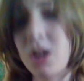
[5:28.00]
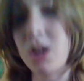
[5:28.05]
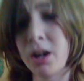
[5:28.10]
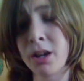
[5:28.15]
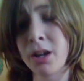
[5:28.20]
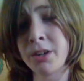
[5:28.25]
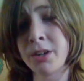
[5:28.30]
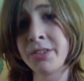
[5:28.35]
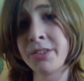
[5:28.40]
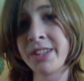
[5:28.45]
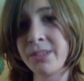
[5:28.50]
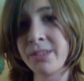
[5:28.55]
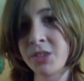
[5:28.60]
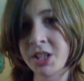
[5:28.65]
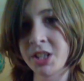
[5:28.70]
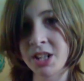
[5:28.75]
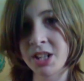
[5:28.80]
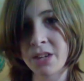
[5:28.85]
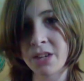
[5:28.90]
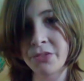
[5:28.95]
on the
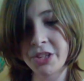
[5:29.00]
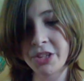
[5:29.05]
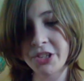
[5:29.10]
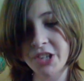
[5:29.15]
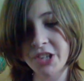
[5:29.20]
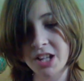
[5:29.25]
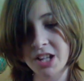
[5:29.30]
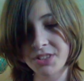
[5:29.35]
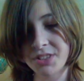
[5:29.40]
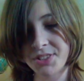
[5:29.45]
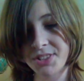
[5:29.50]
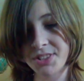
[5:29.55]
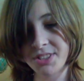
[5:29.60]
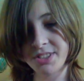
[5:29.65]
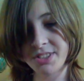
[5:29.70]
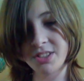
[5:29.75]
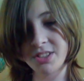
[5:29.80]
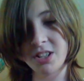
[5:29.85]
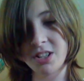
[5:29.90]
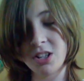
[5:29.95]
DVD, not VHS, and this
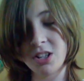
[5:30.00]
is